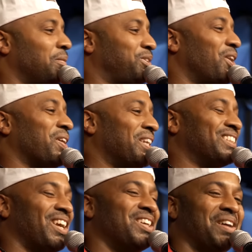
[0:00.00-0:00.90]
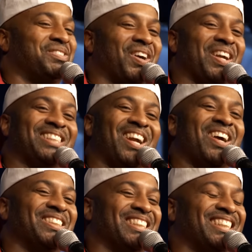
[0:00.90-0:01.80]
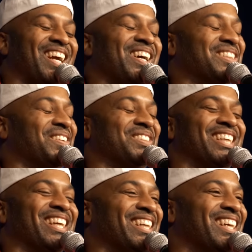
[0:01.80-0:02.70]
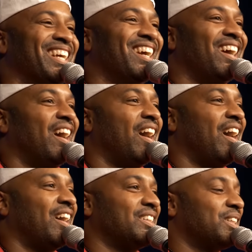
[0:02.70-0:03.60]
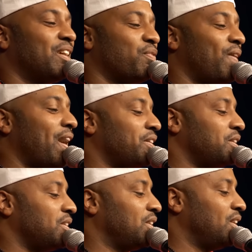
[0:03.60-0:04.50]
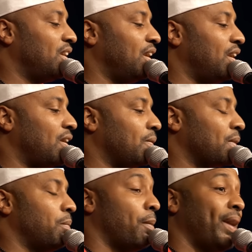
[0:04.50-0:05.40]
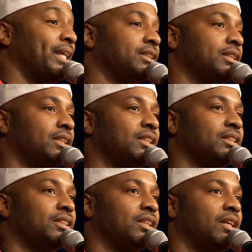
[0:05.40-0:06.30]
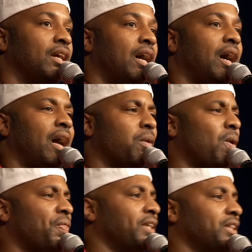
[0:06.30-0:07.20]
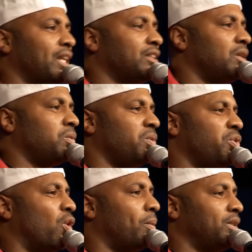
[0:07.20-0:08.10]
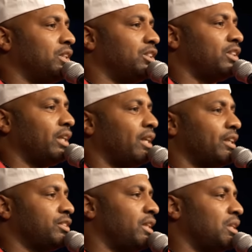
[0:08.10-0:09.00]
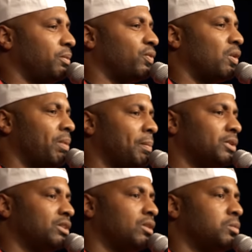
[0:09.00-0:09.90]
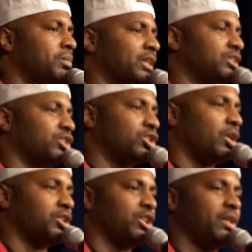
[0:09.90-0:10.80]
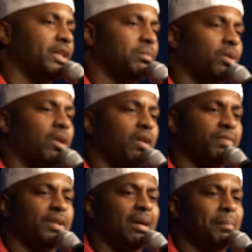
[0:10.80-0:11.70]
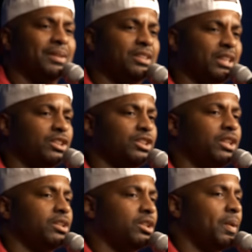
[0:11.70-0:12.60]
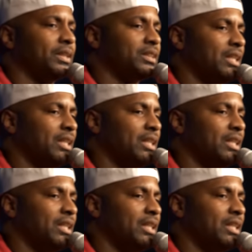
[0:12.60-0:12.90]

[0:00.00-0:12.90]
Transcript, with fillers: I'm joking. It's hers. I'm joking. It's hers. It's hers. I'm just kidding. Uh, so yeah, father. Um, I'm a Pisces. Uh, and one thing that I don't normally share, I shared it before, and people told me I should start sharing it more often. I'm a six-year U.S.